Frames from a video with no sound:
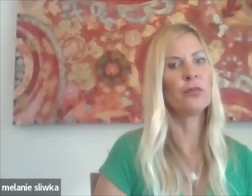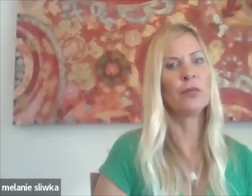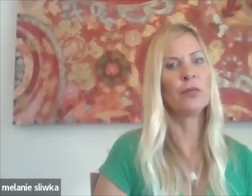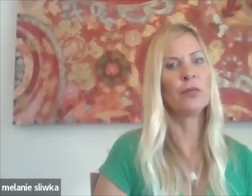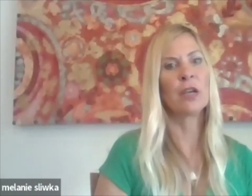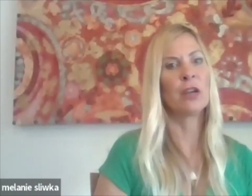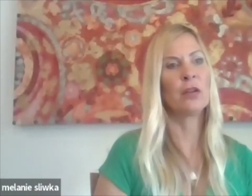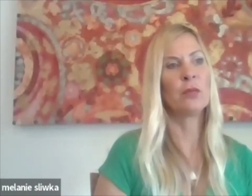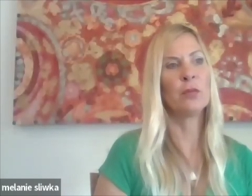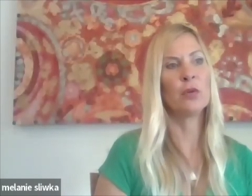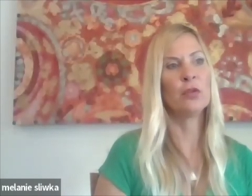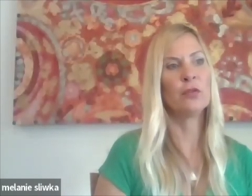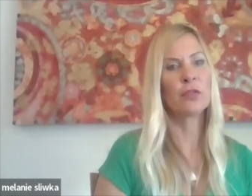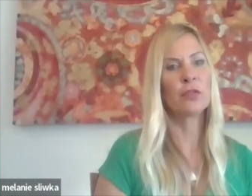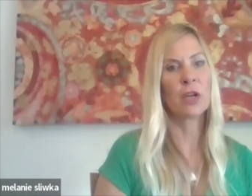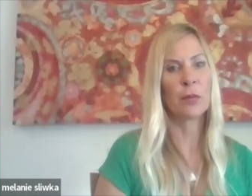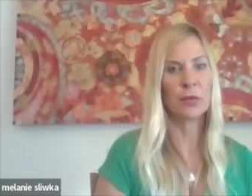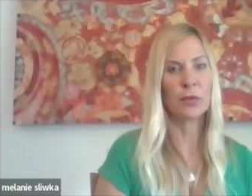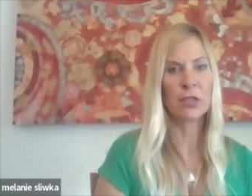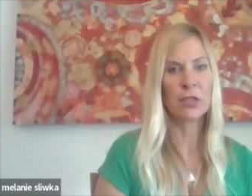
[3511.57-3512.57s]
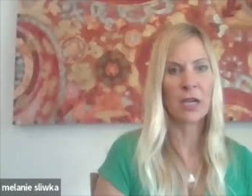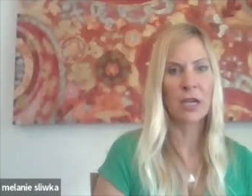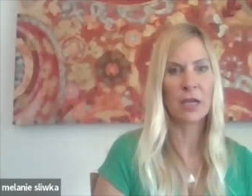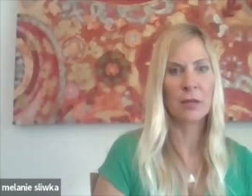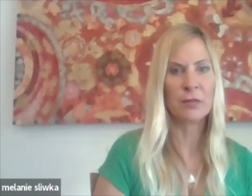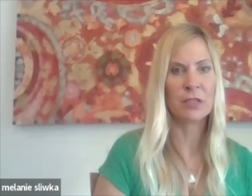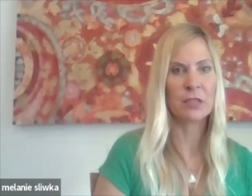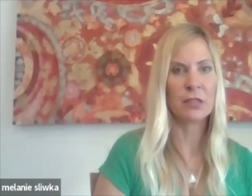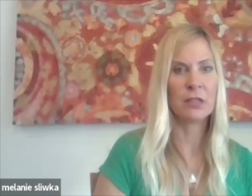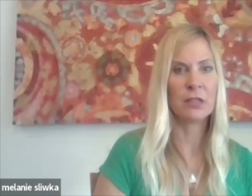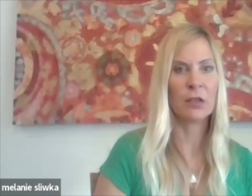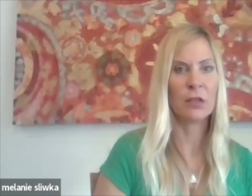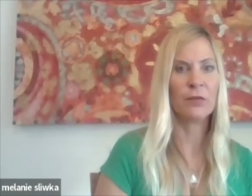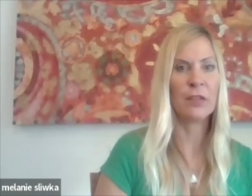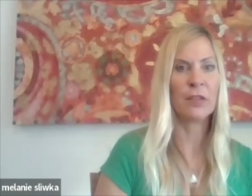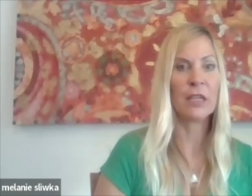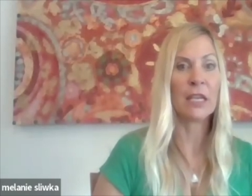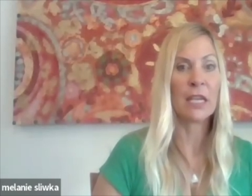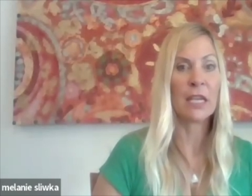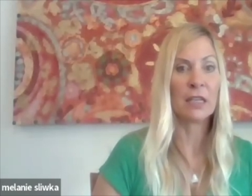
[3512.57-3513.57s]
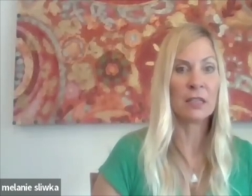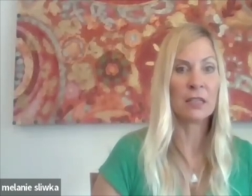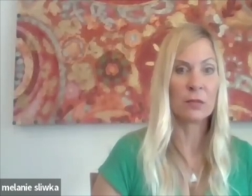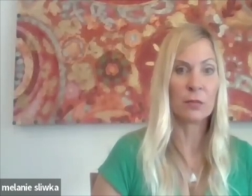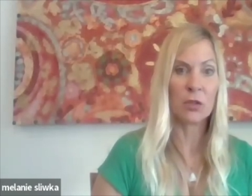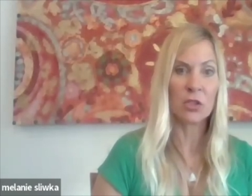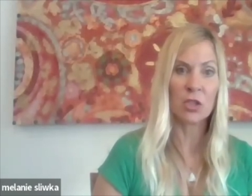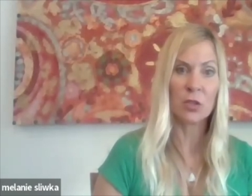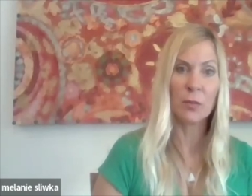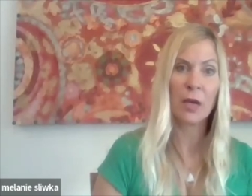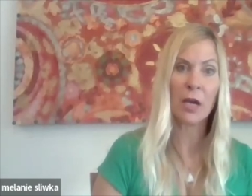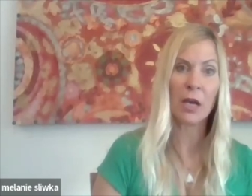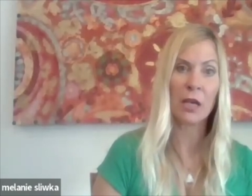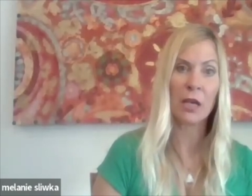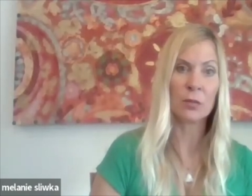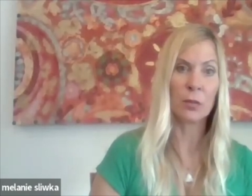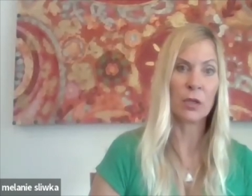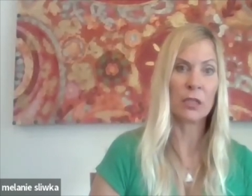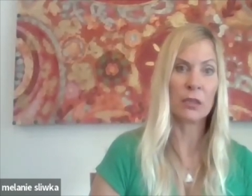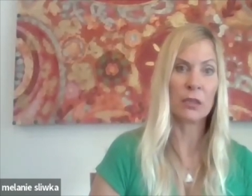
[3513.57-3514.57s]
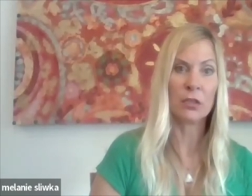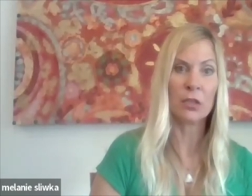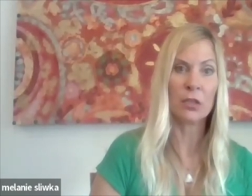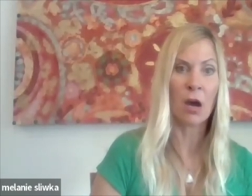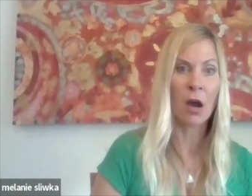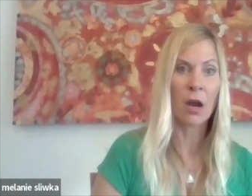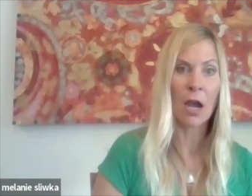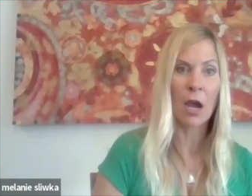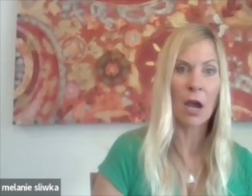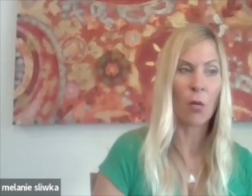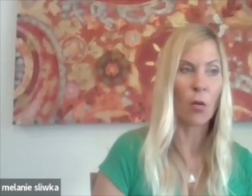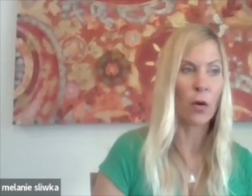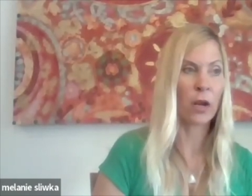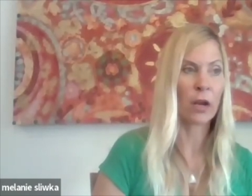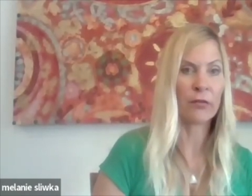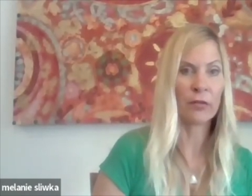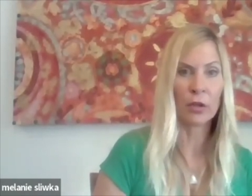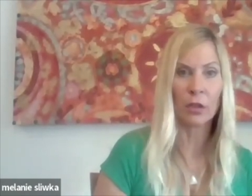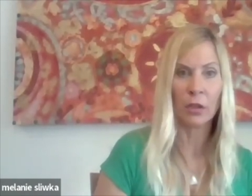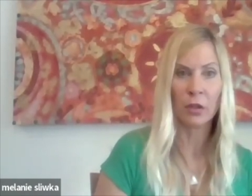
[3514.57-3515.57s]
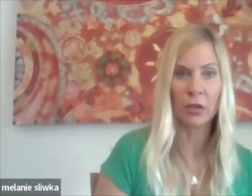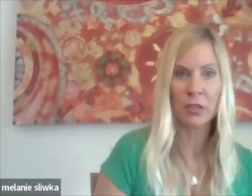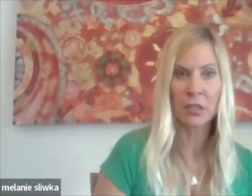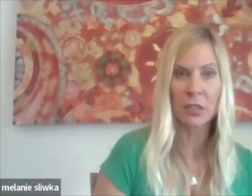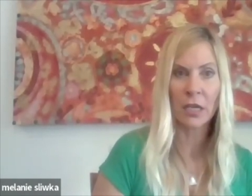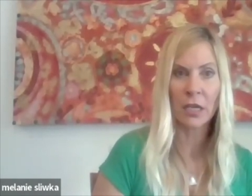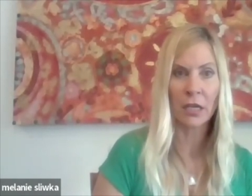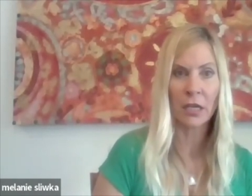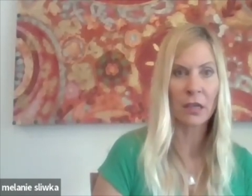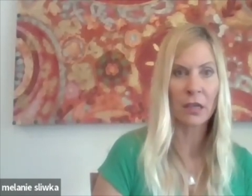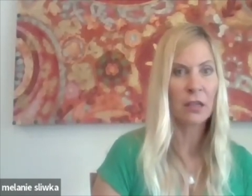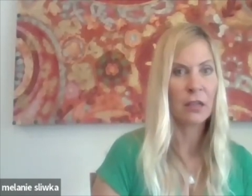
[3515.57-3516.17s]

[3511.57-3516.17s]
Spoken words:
They got to move a couple times, you know, if they can, as much as possible, get the dog out, whatever it looks like.